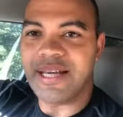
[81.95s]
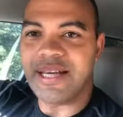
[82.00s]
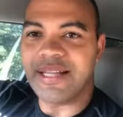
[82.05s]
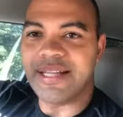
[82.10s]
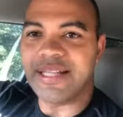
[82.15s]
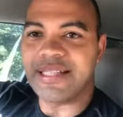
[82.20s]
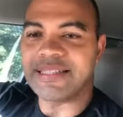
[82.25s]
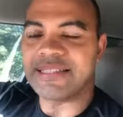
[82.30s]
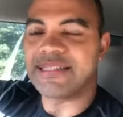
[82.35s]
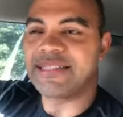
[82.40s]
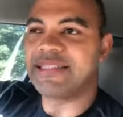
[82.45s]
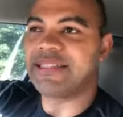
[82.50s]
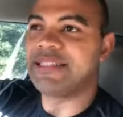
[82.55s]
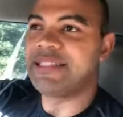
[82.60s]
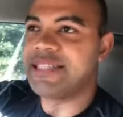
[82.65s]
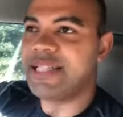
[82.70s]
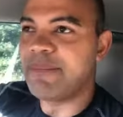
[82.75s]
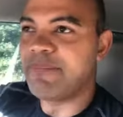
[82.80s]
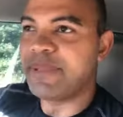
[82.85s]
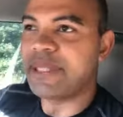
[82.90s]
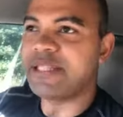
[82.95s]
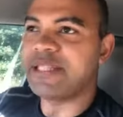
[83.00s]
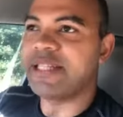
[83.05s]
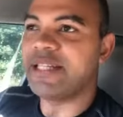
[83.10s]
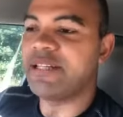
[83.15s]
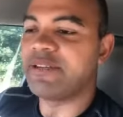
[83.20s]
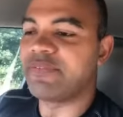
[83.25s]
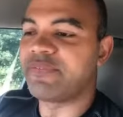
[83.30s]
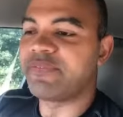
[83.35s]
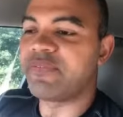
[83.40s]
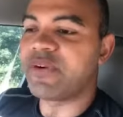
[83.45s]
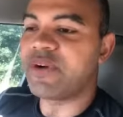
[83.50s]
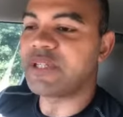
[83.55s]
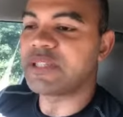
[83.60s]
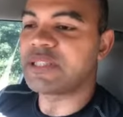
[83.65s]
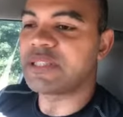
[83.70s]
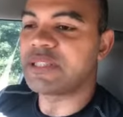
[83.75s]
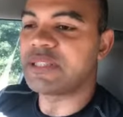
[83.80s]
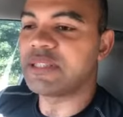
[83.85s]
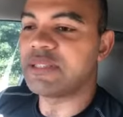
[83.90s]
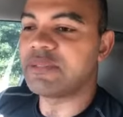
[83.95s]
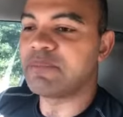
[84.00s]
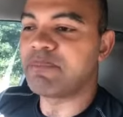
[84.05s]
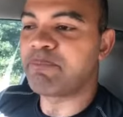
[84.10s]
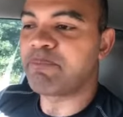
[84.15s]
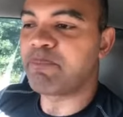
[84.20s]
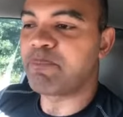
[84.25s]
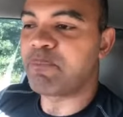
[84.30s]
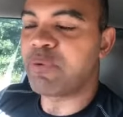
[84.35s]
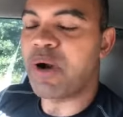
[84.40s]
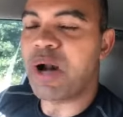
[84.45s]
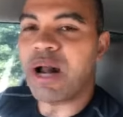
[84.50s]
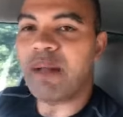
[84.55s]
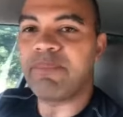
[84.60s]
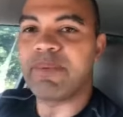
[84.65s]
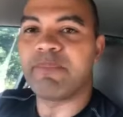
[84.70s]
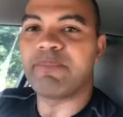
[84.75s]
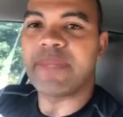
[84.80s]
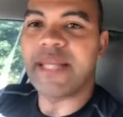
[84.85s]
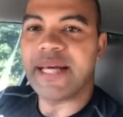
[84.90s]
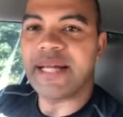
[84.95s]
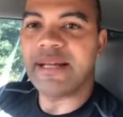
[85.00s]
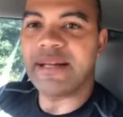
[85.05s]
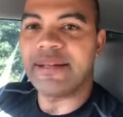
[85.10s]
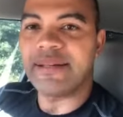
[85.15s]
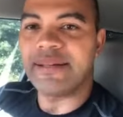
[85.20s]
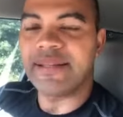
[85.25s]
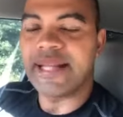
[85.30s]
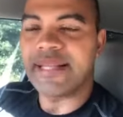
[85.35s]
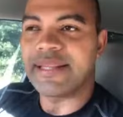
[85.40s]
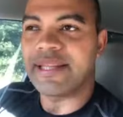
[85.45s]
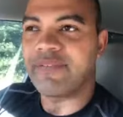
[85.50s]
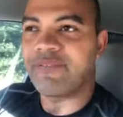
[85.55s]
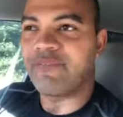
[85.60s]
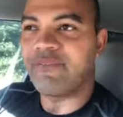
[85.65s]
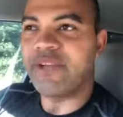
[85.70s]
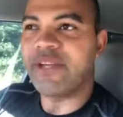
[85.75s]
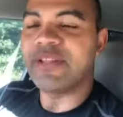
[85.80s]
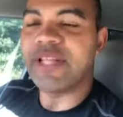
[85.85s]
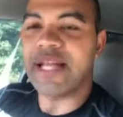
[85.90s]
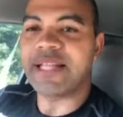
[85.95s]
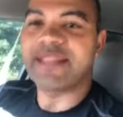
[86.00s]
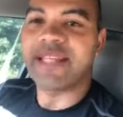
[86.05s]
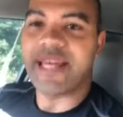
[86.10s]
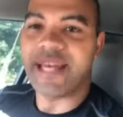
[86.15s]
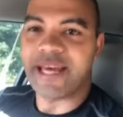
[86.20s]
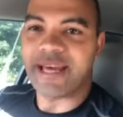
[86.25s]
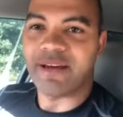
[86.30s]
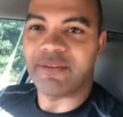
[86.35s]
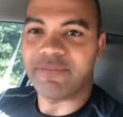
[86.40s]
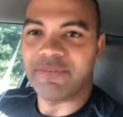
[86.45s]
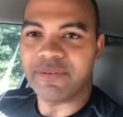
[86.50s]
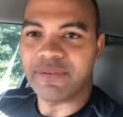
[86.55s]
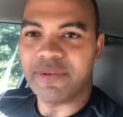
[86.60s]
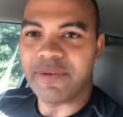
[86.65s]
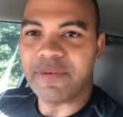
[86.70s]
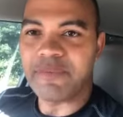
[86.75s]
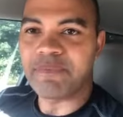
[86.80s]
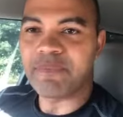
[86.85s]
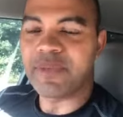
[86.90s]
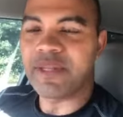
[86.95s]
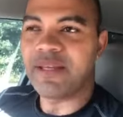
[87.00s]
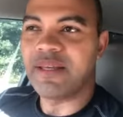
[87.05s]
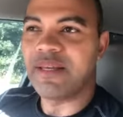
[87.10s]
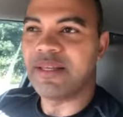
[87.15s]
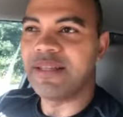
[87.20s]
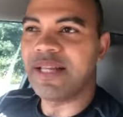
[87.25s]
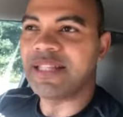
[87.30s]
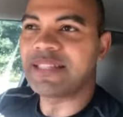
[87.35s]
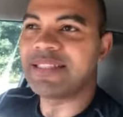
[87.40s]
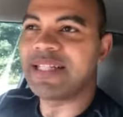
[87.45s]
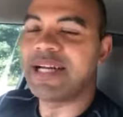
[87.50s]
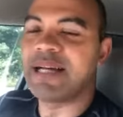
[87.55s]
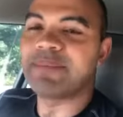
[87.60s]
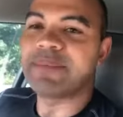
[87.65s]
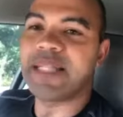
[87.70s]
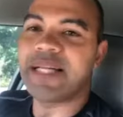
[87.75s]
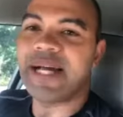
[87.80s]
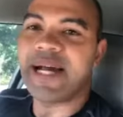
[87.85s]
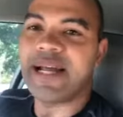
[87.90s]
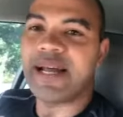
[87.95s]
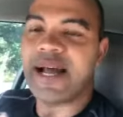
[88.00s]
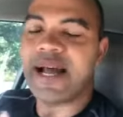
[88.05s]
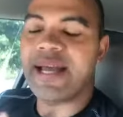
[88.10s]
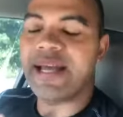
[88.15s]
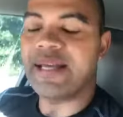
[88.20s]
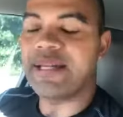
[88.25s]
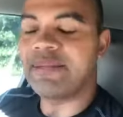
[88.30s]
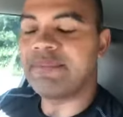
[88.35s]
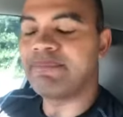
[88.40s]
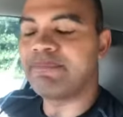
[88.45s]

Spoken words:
that's typically the first problem that they feel like they have. A lot of times I